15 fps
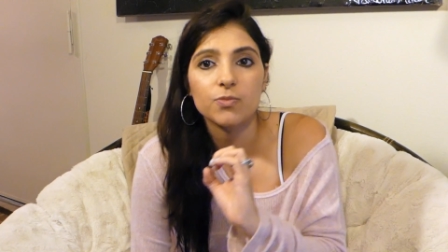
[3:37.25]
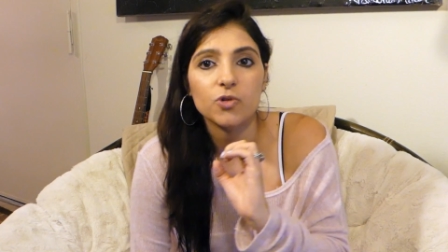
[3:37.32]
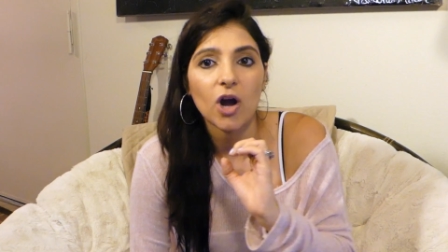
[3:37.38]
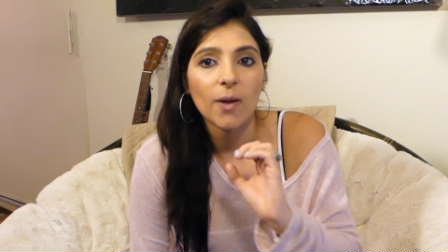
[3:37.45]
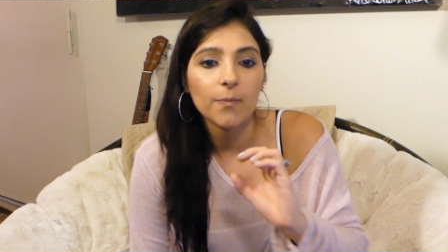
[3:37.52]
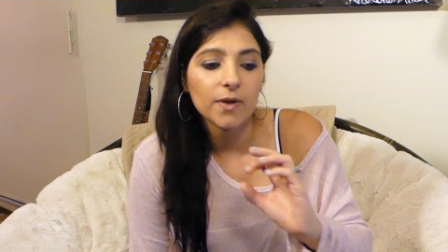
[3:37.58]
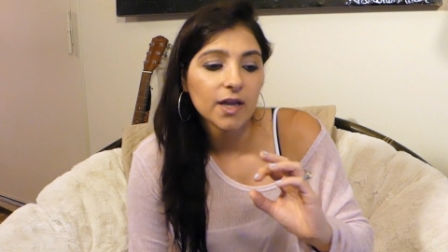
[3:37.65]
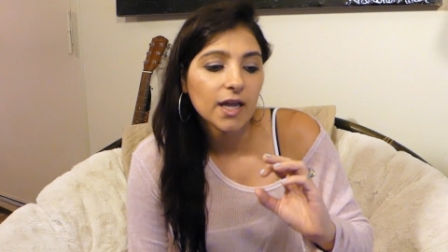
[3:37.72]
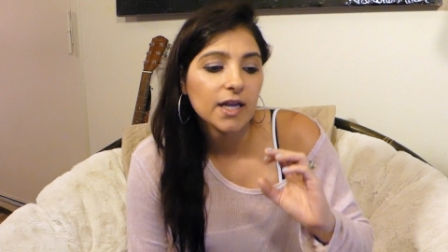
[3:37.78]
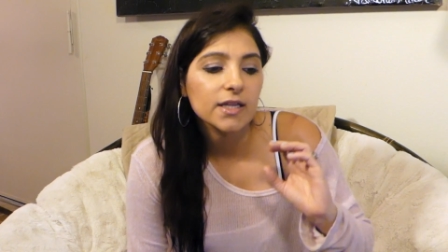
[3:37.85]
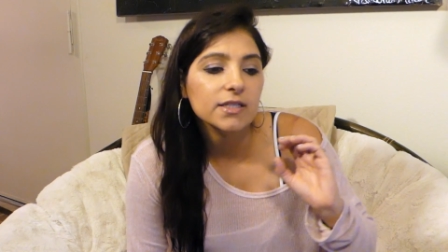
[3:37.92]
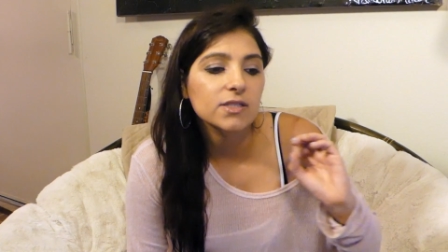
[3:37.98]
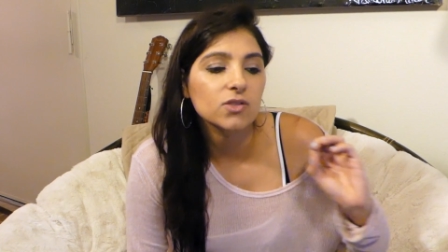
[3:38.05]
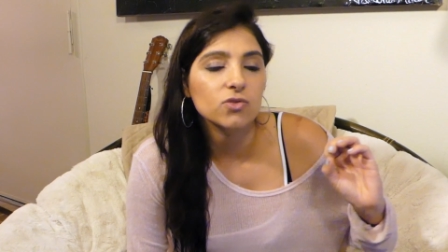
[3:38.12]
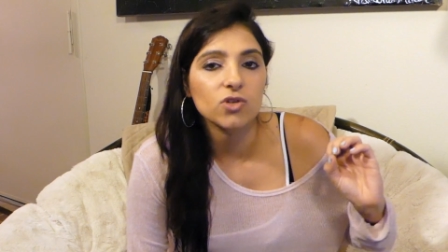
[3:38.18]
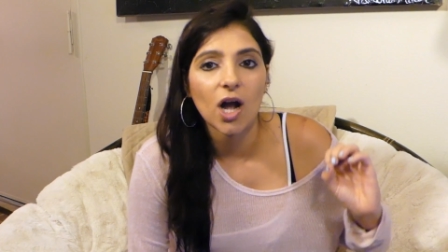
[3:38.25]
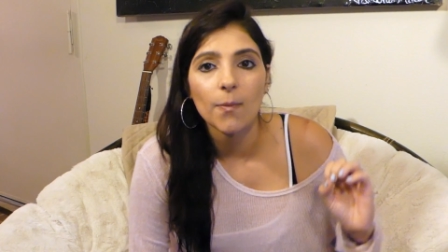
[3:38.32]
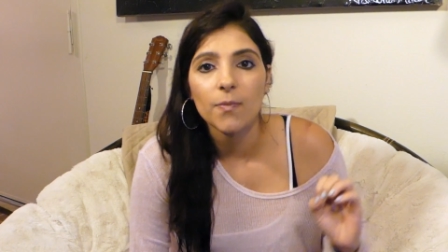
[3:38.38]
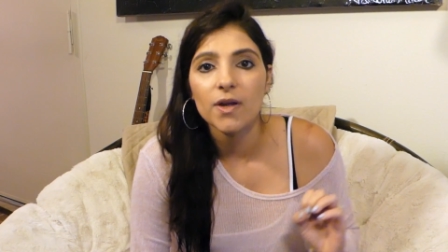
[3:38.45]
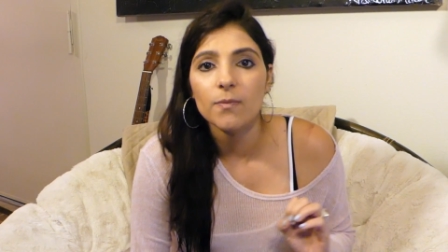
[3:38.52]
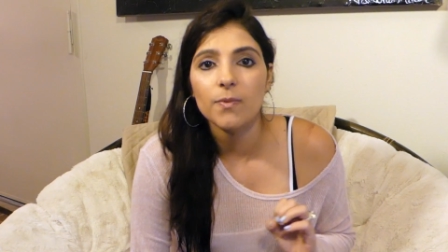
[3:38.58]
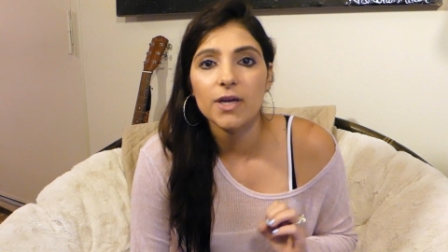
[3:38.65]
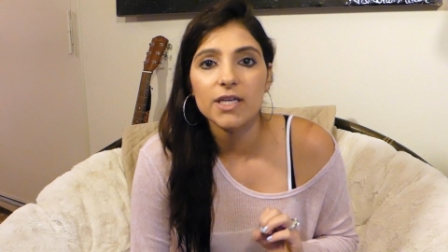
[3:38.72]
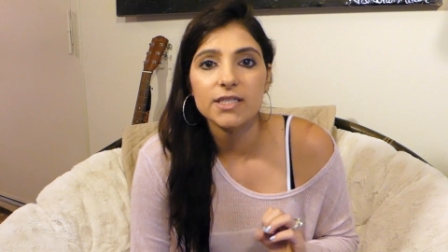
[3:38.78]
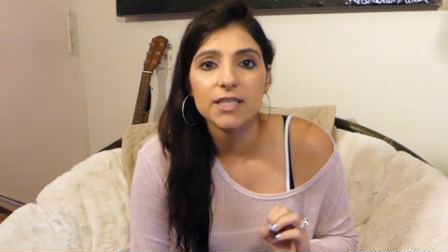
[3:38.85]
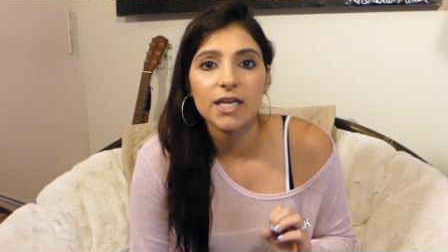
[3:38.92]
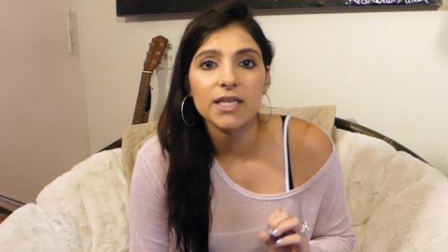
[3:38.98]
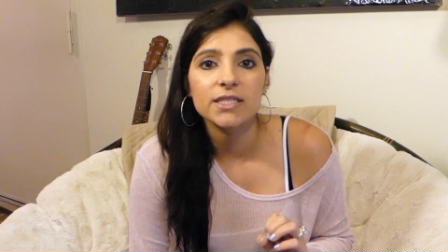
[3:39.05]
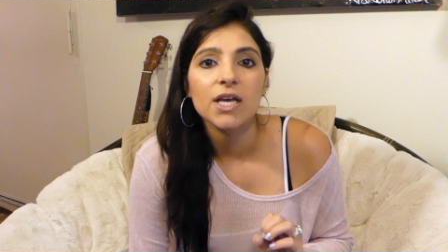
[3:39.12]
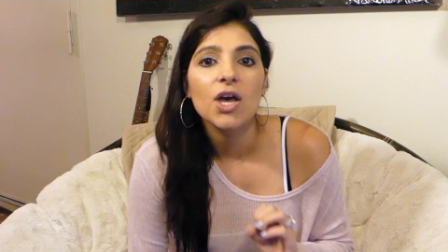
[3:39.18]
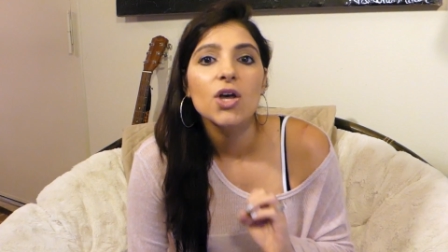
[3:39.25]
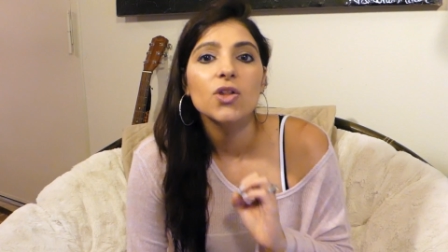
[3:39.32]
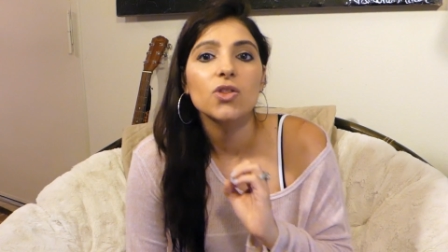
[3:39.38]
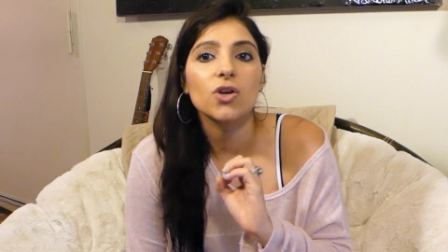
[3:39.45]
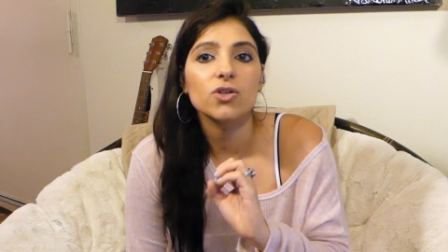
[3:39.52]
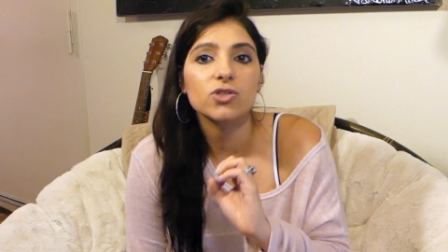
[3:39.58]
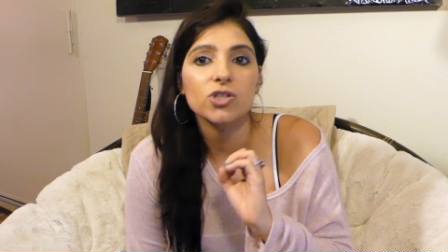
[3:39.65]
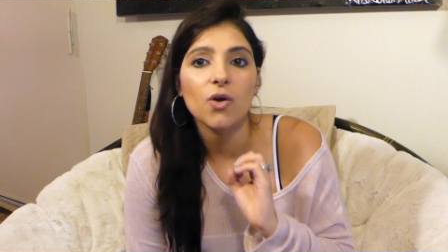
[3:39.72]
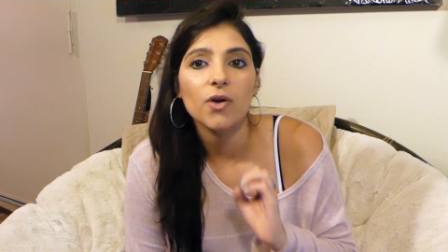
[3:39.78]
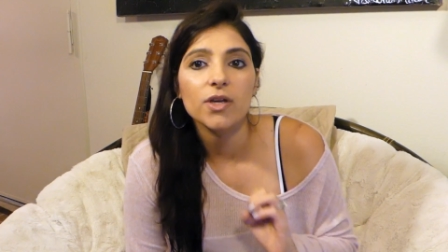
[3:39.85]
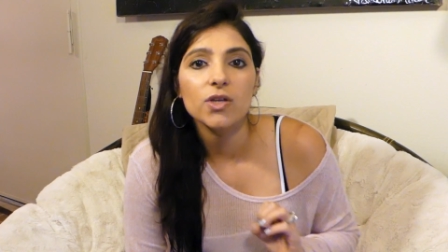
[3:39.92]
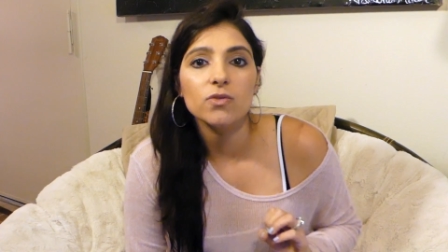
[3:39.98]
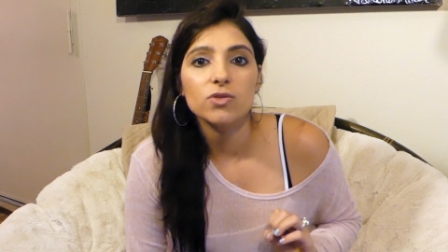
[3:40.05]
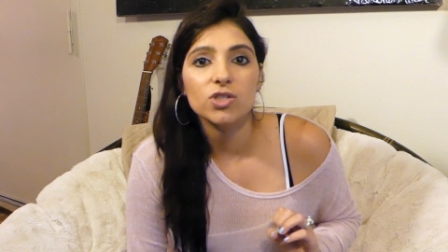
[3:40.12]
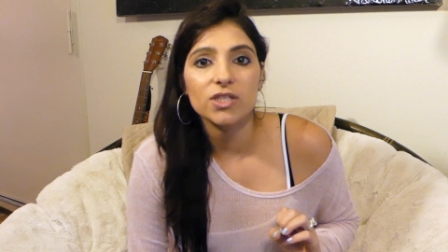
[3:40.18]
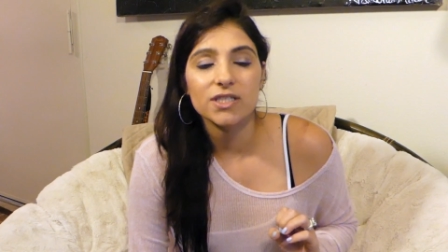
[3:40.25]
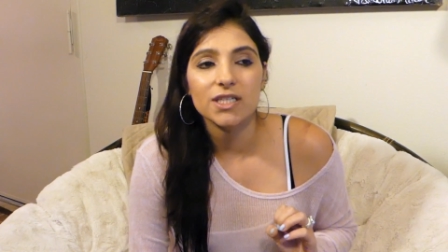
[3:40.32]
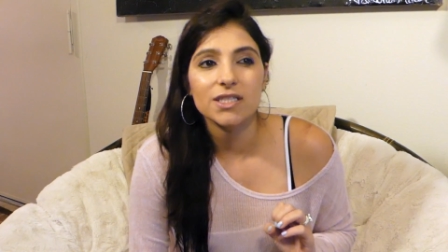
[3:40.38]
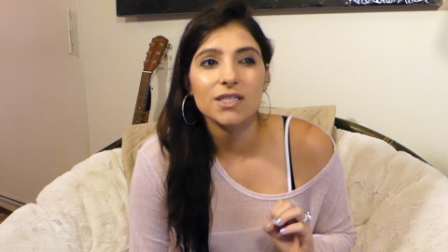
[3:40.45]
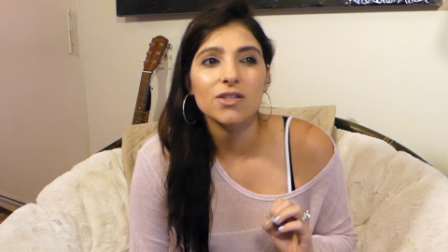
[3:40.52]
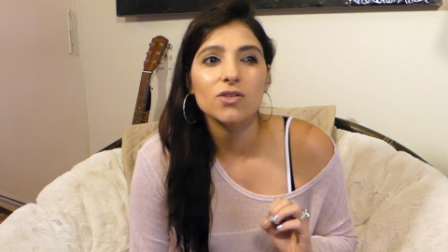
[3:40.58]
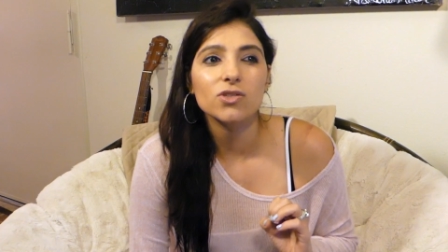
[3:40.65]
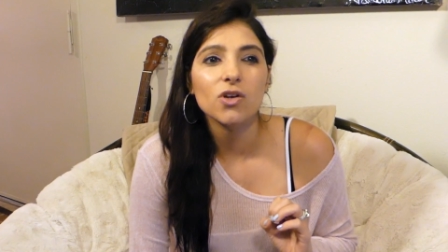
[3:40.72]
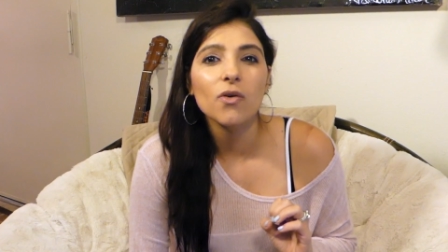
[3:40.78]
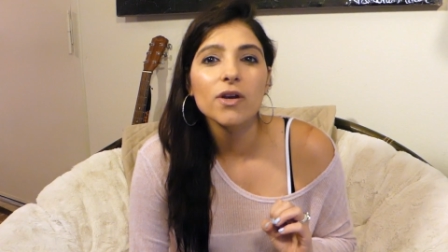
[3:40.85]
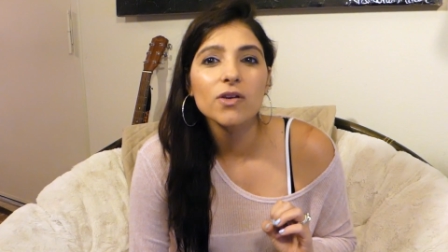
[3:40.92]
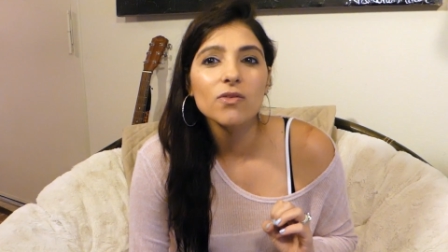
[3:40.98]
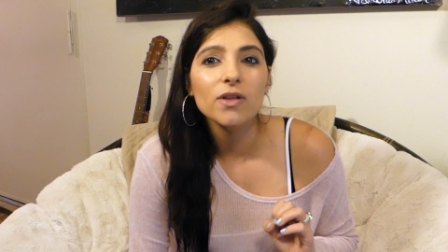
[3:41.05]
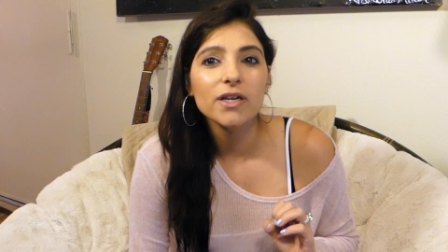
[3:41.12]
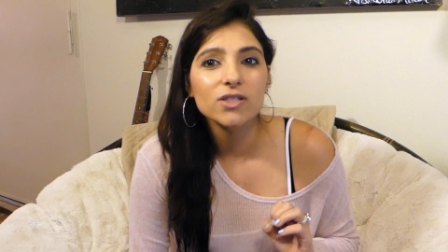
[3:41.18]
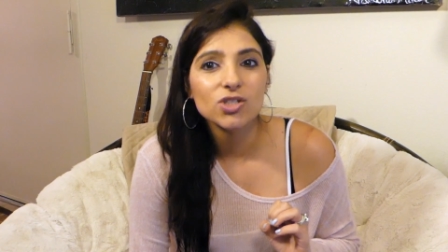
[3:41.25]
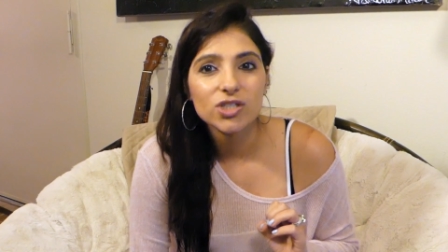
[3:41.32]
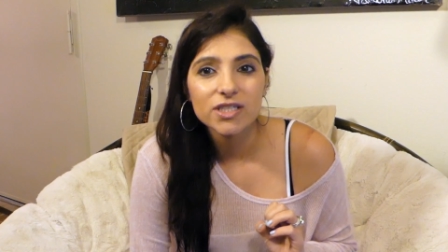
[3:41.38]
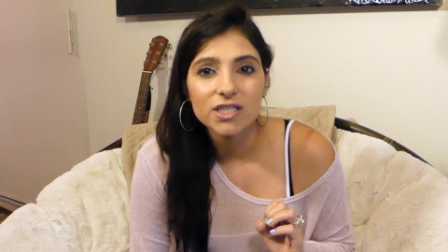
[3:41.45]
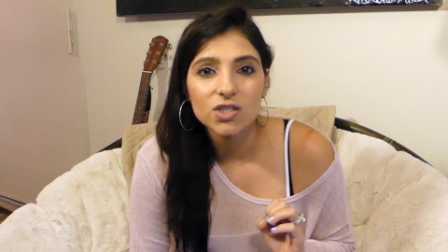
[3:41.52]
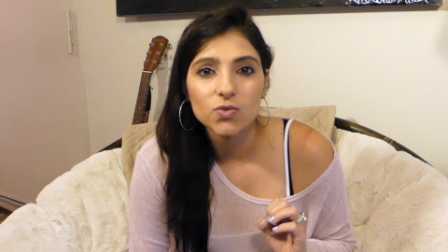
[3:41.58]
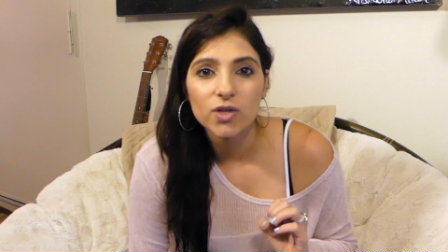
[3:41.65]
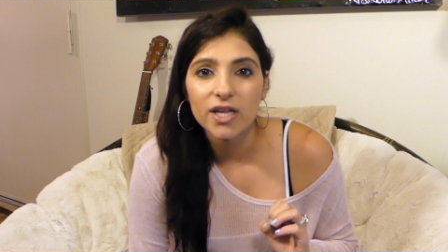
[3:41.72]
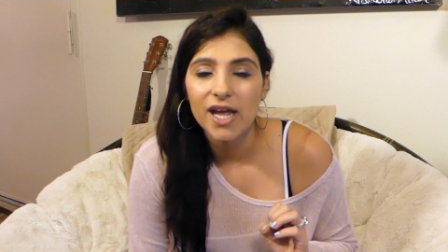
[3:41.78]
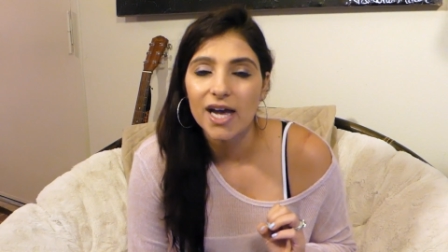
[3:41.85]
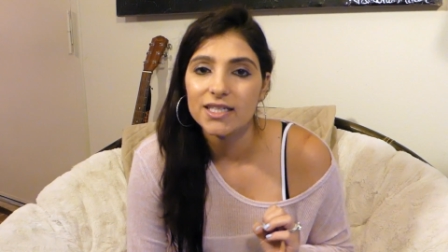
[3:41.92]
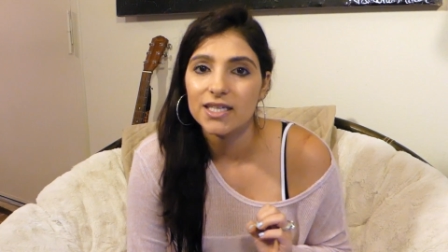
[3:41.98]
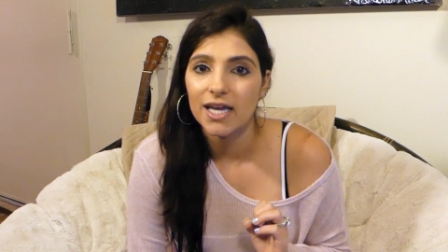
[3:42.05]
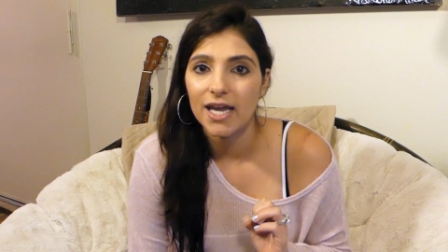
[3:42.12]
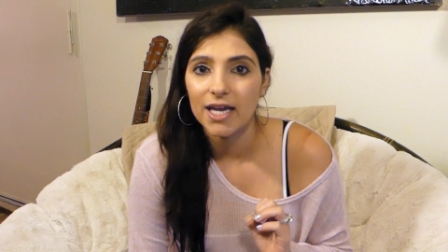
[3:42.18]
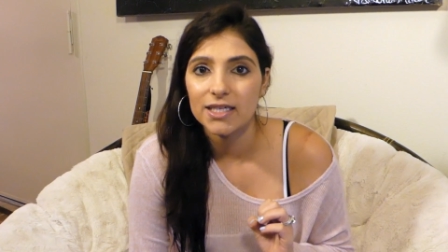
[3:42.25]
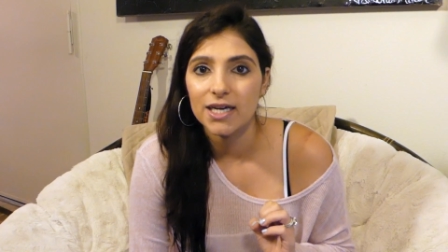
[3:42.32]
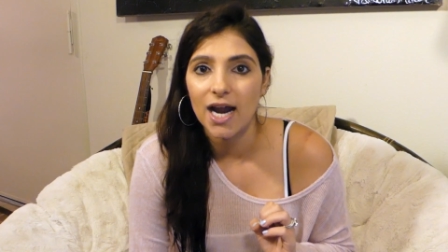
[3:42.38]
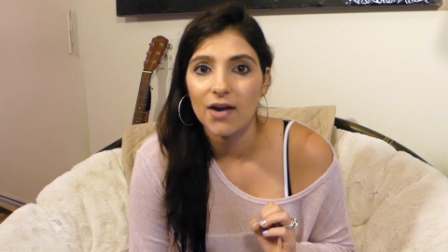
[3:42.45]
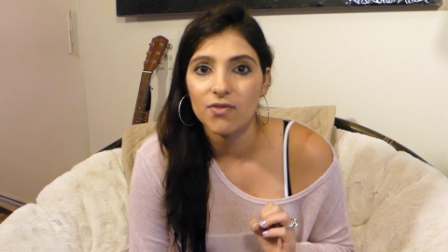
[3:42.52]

dropping hints, they're dropping pieces, they're showing you Jesus, and they're showing you that Jesus really has a hand in